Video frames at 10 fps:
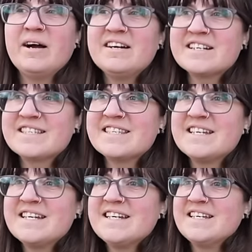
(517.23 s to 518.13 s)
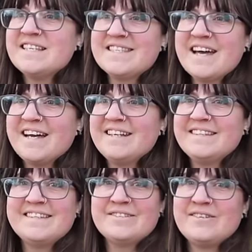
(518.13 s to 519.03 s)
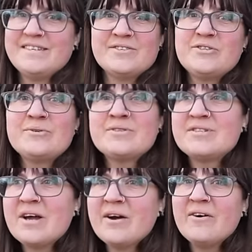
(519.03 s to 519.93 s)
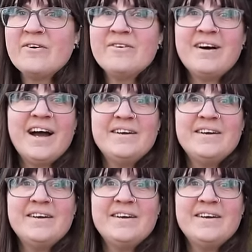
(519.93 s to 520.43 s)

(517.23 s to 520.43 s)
parks is that there, there's no snow,